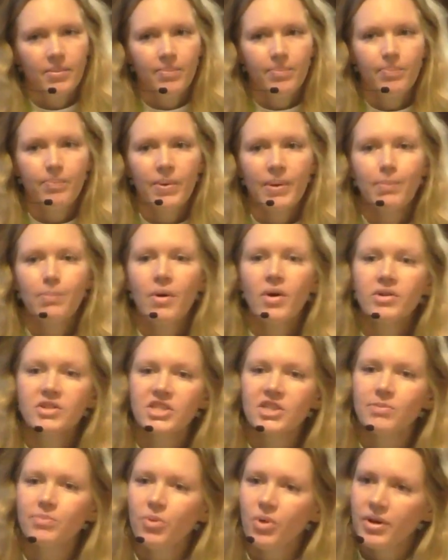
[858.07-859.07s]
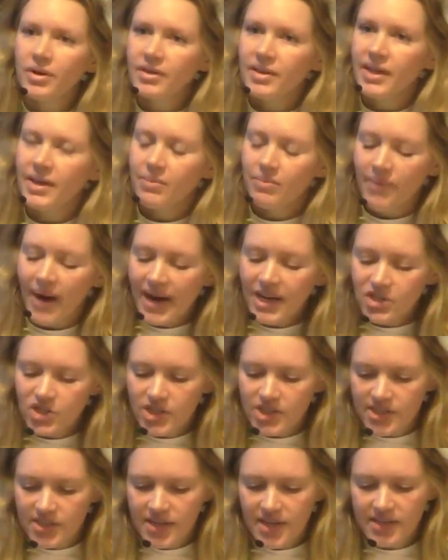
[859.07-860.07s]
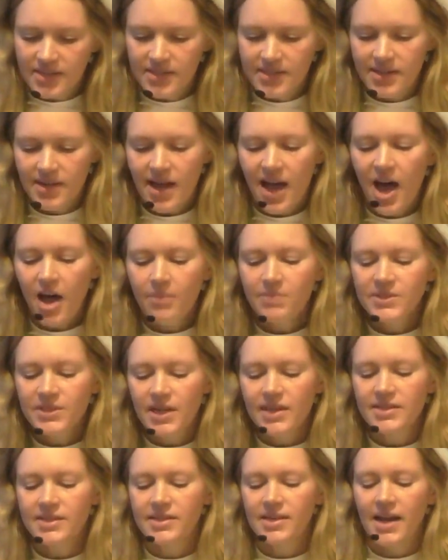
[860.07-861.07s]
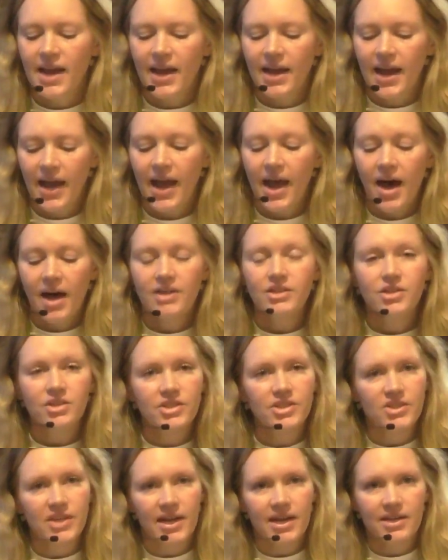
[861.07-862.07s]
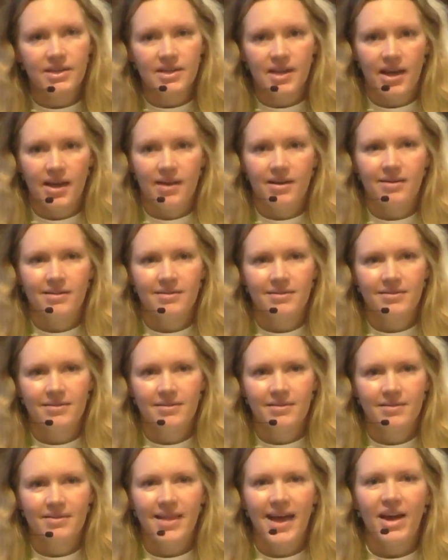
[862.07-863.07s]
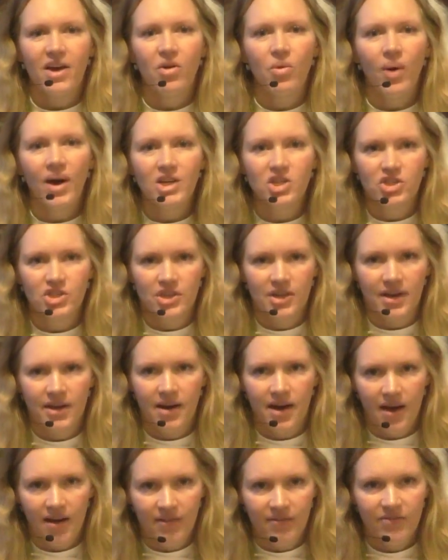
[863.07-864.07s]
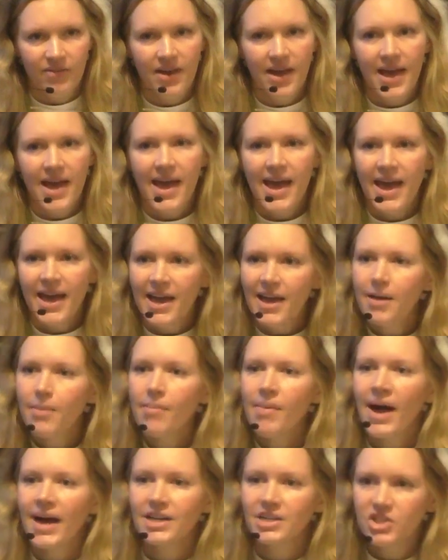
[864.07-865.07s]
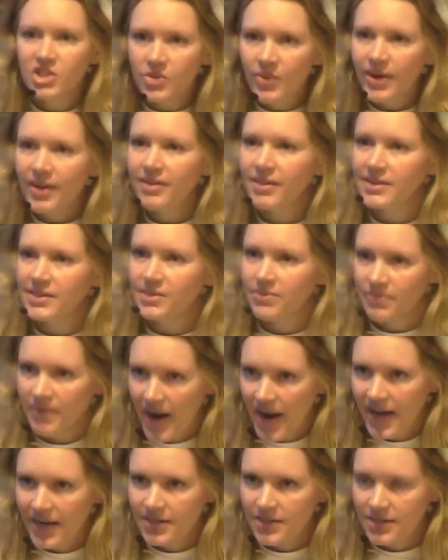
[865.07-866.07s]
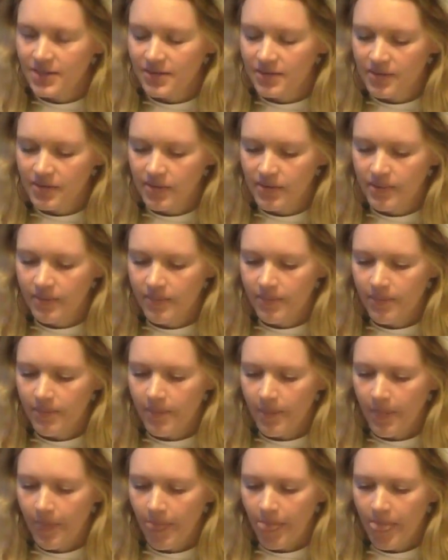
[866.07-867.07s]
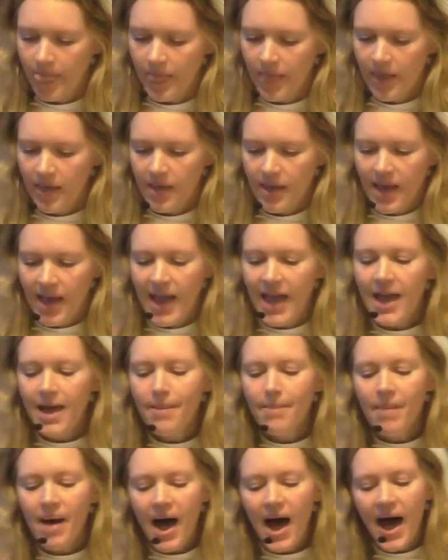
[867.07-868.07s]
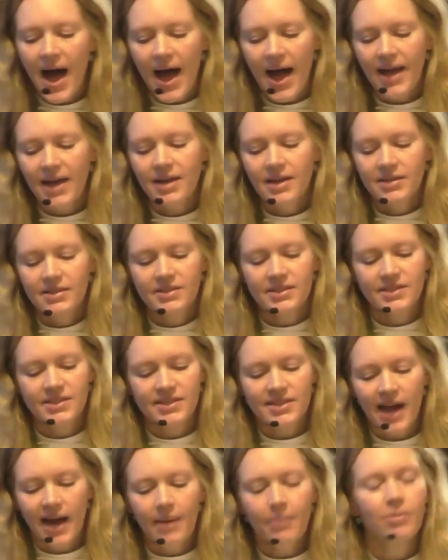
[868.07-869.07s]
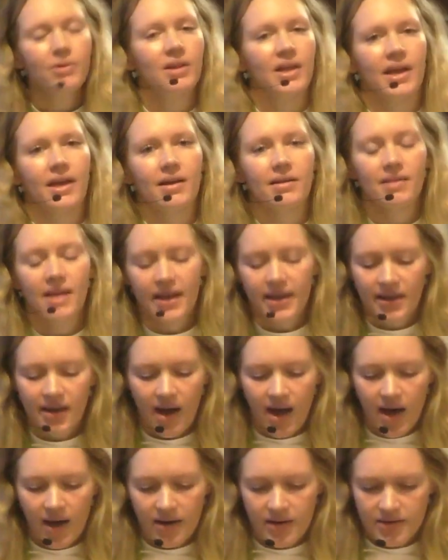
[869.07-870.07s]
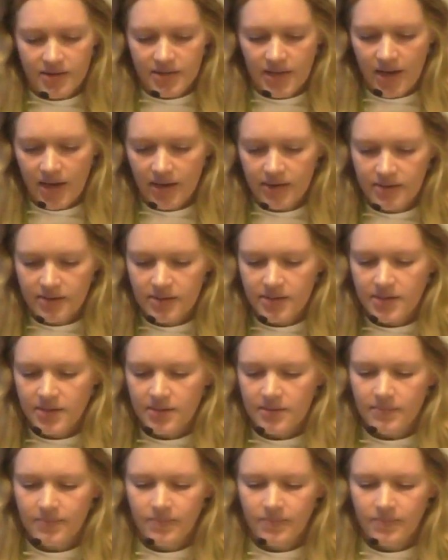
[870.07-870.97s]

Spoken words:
But most importantly, righteousness helps us in understanding that question of, am I doing this right? Am I discipling like God intends?